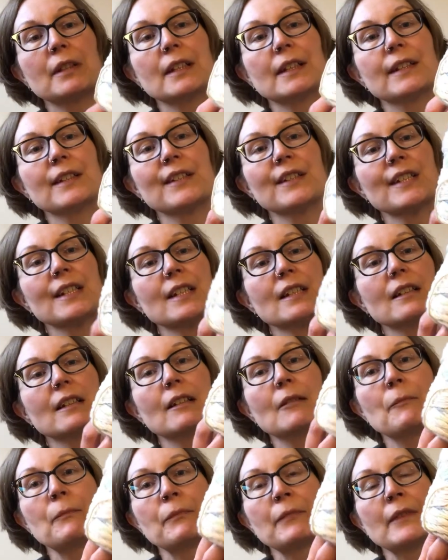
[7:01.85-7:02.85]
it's
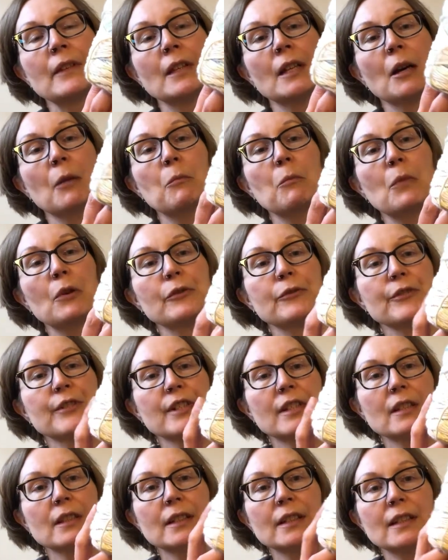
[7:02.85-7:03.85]

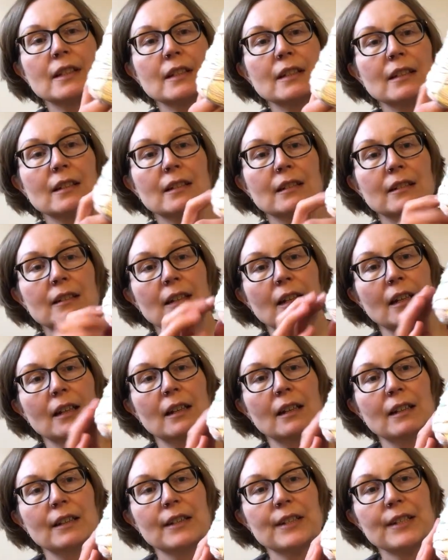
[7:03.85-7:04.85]
mostly
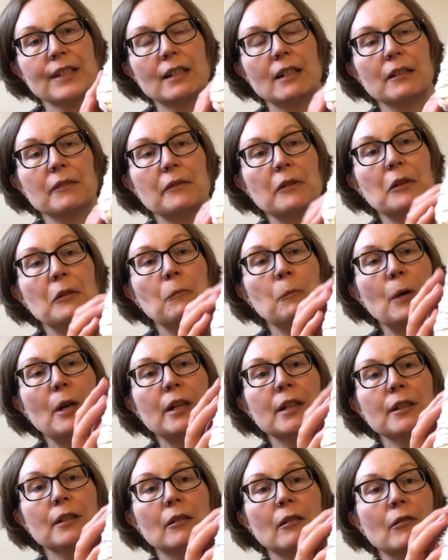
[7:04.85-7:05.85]
this kind of a
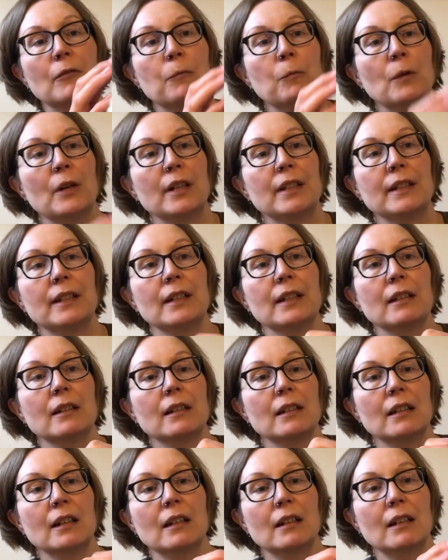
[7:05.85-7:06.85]
white, off-white,
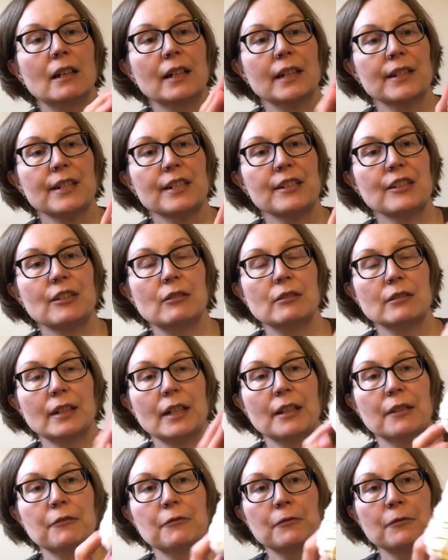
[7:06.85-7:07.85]
I guess it's called
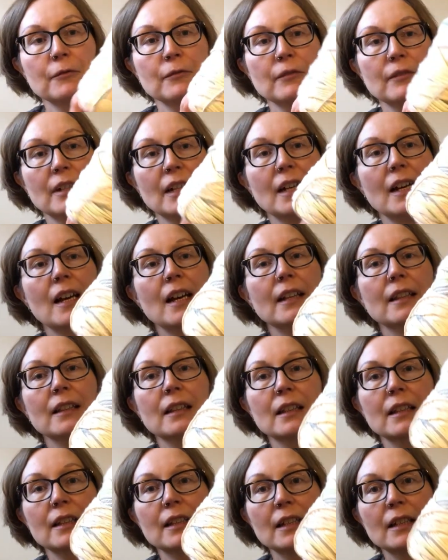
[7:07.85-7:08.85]
ecru,
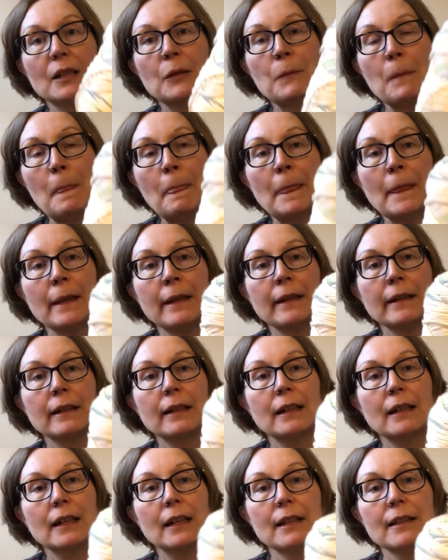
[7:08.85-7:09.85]
and
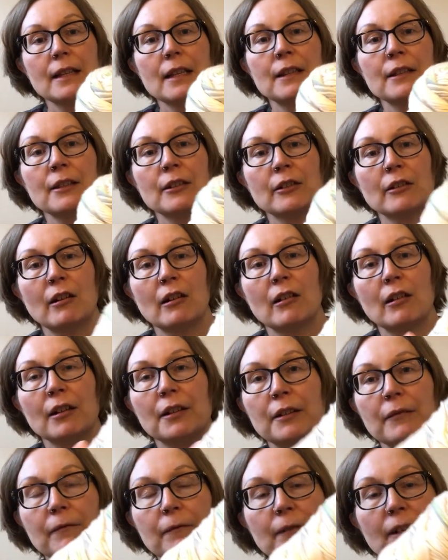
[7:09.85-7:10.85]
then there are
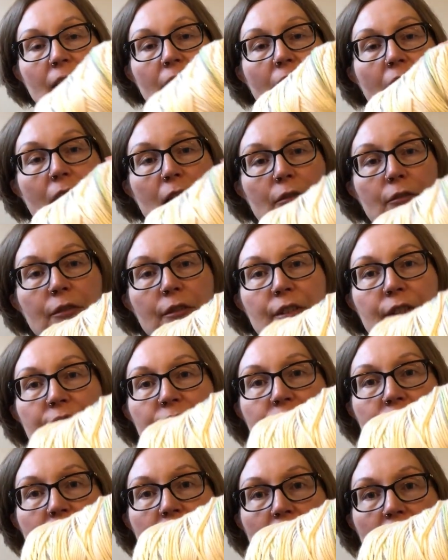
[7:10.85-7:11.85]
different
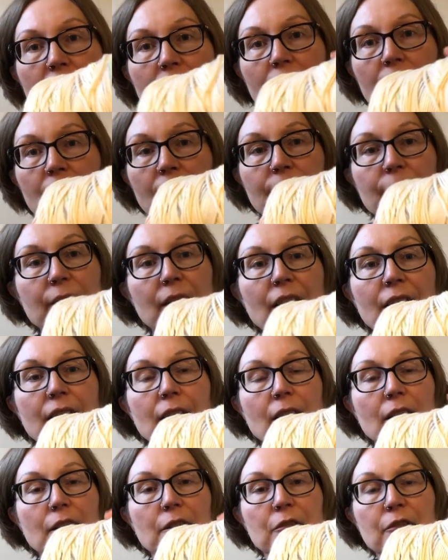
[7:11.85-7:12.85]
colors,
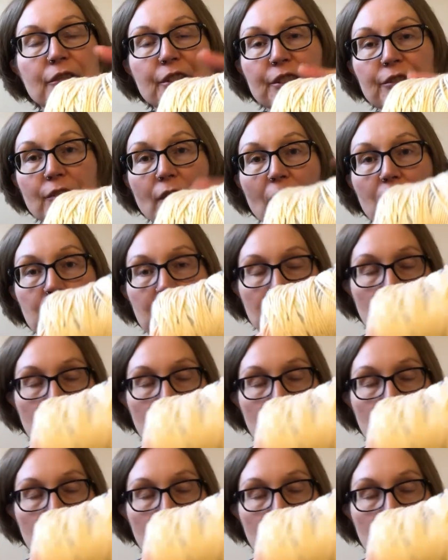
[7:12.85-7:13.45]
little stripes